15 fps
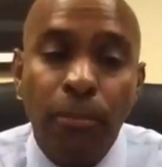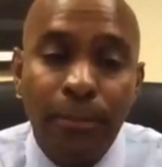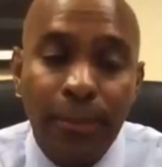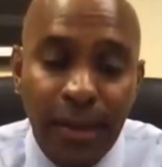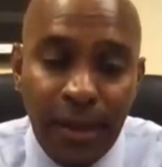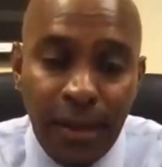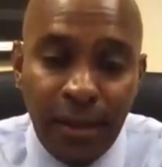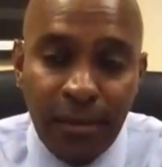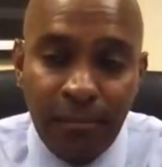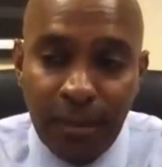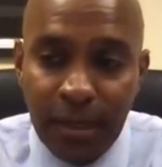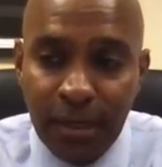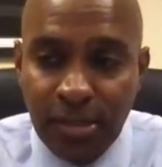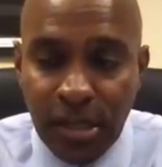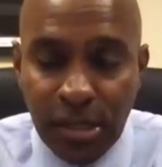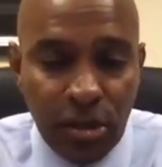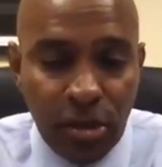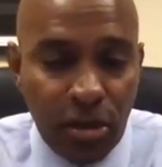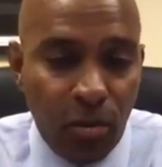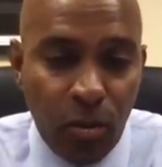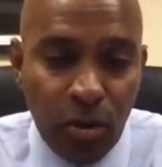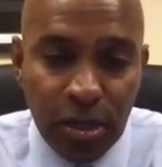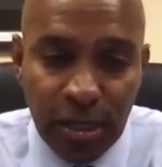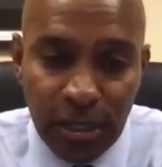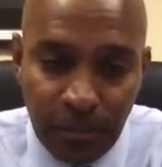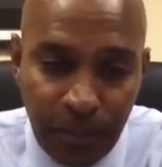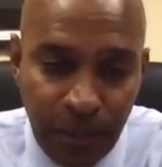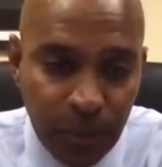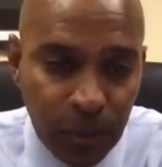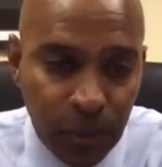because I don't want good people to get
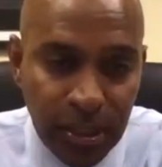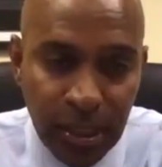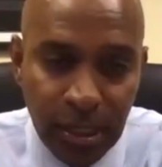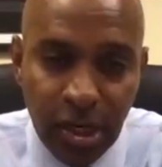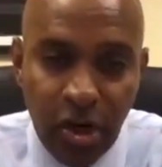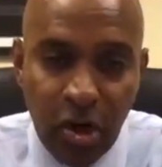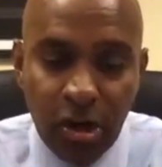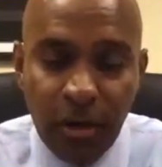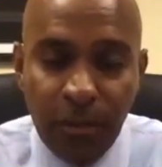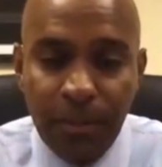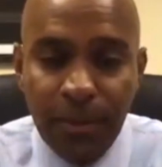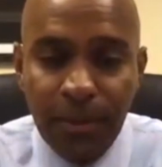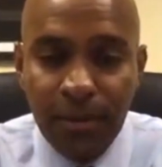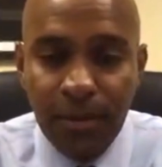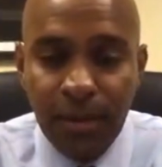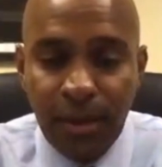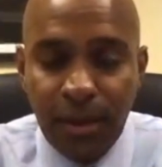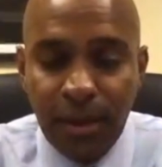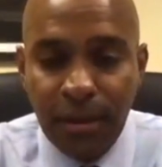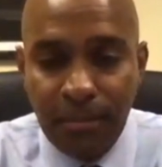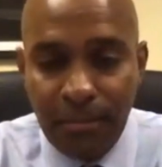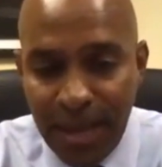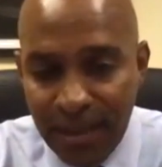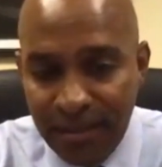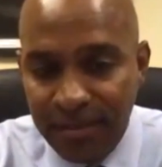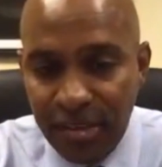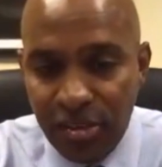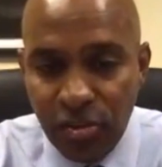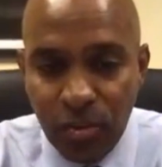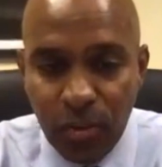caught up in a bad
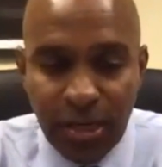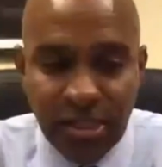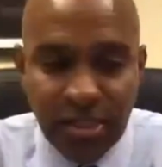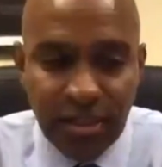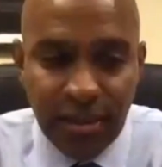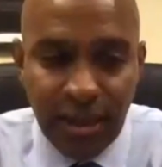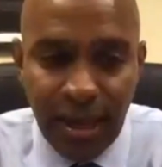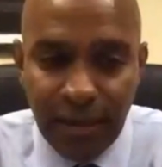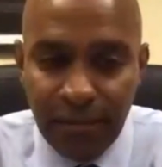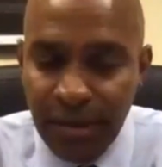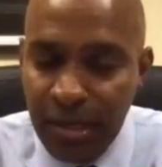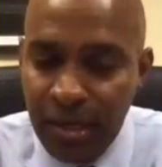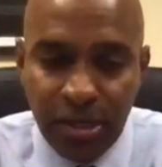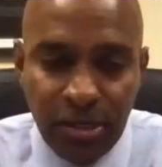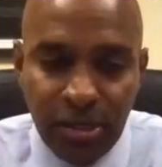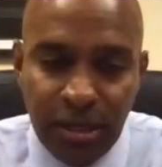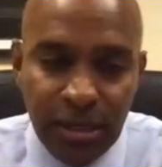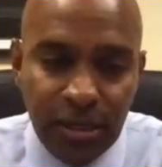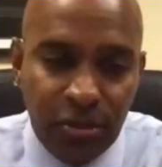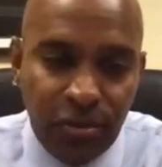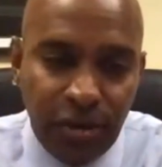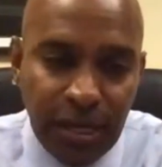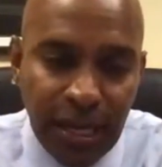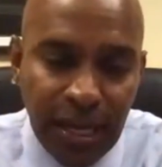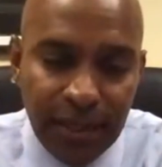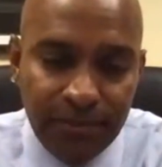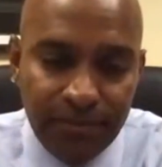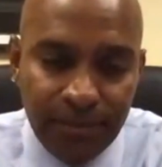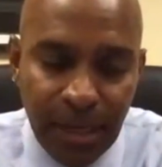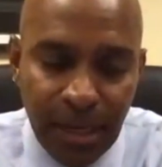situation that you didn't create. I
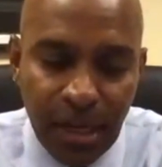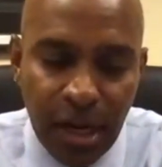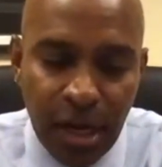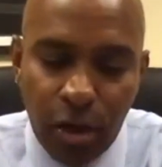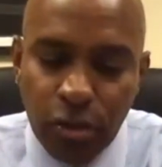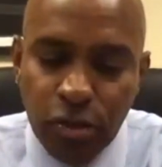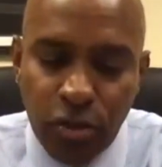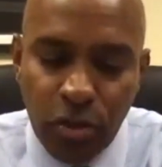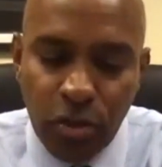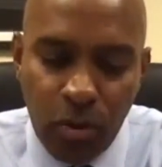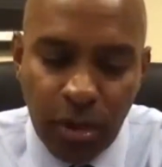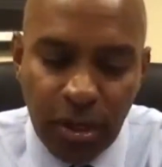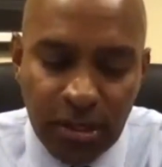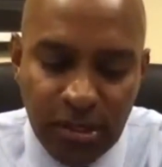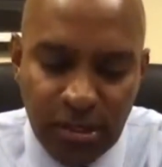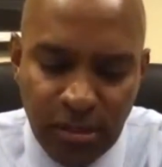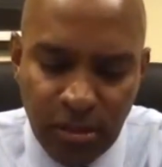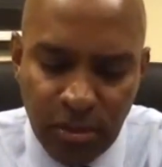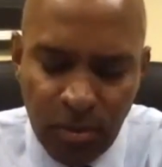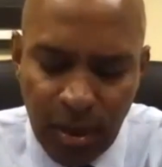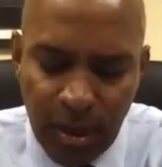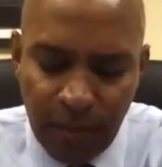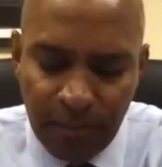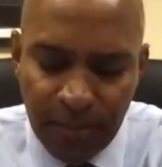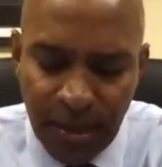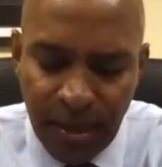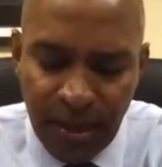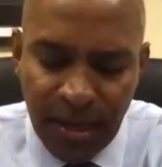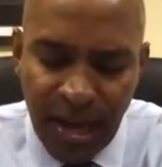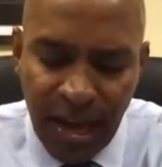also want us to um, not
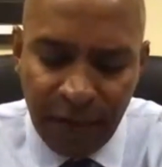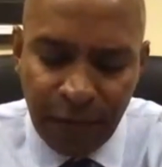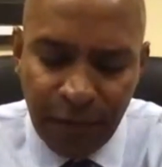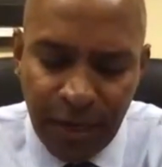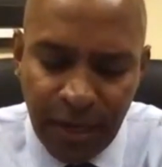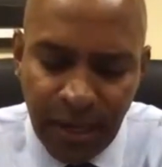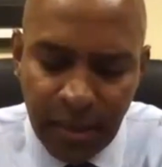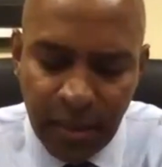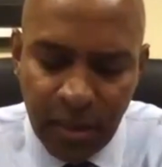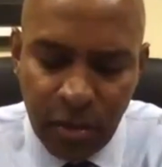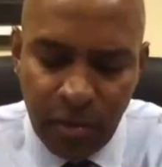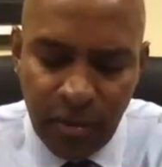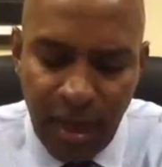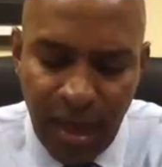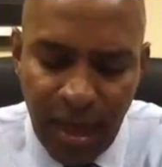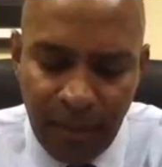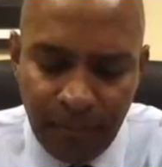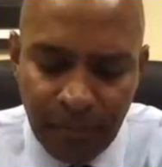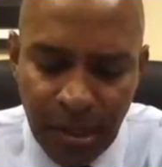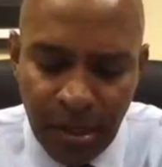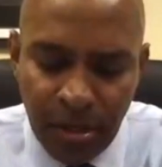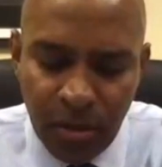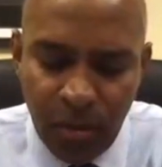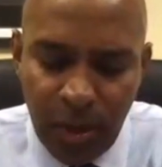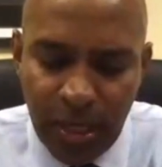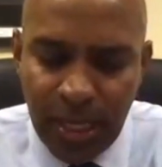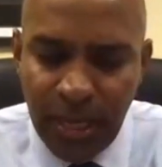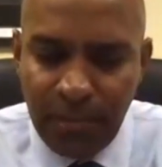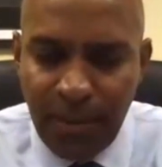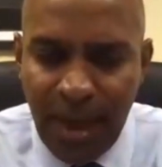forget, though, that we keep having
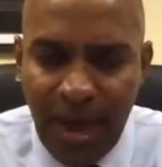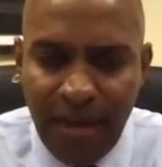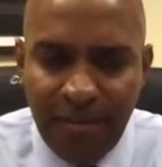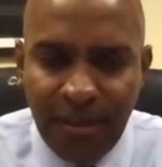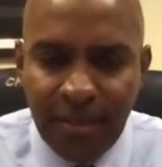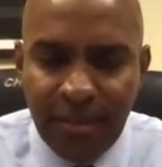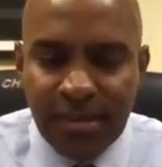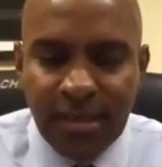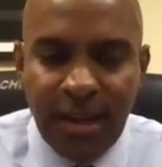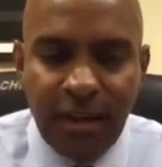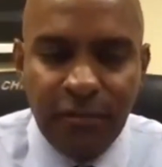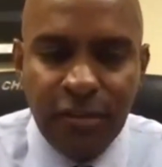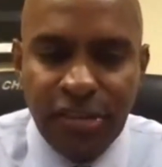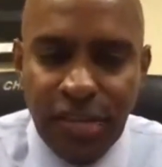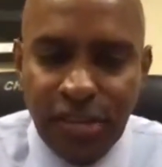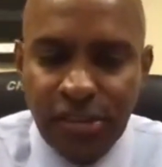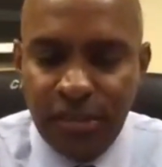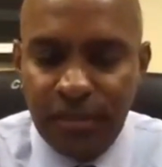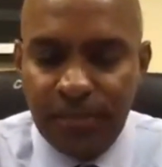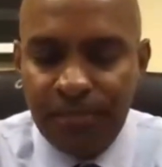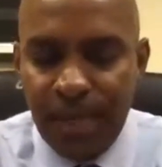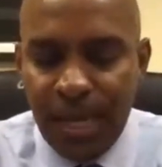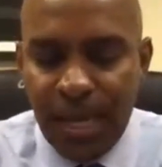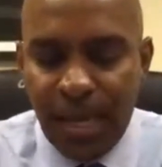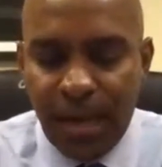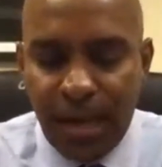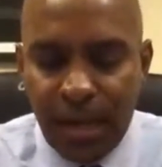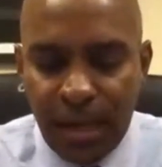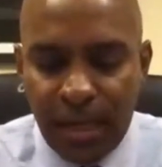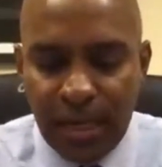this conversation. Uh, a lot of
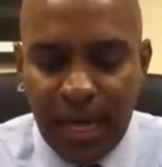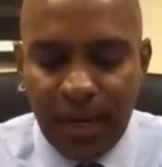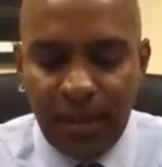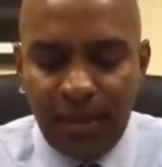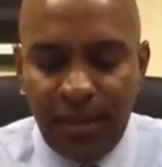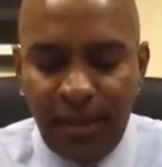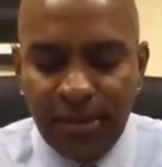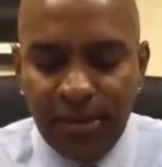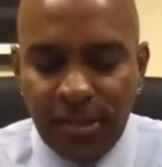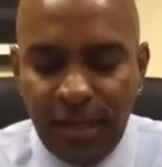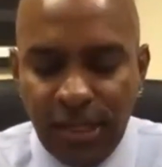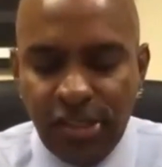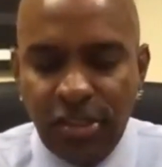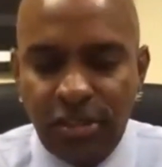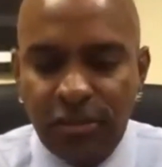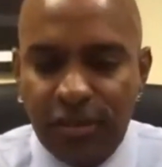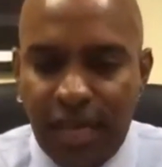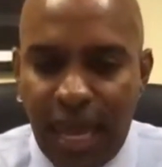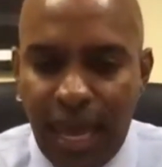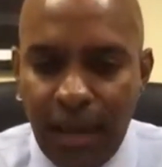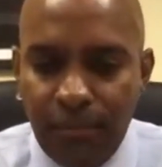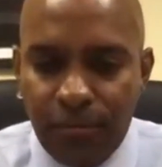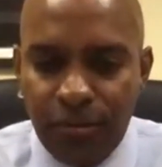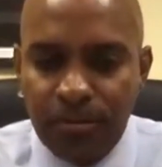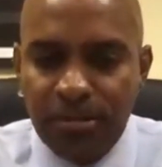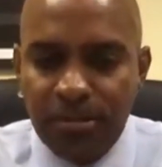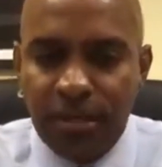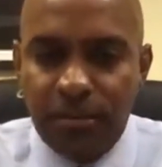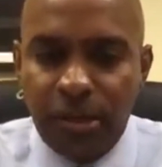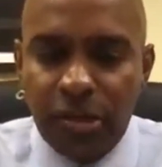these initiatives came from similar
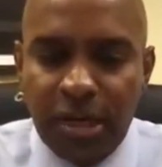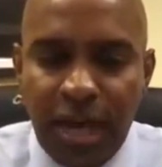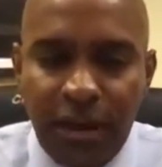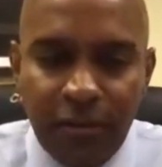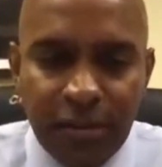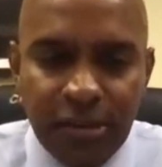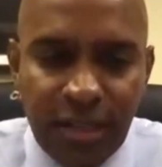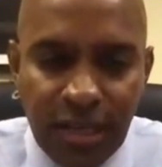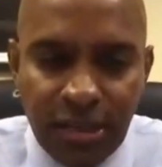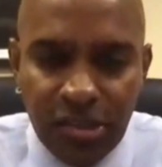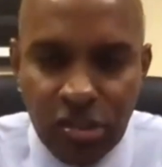conversations, so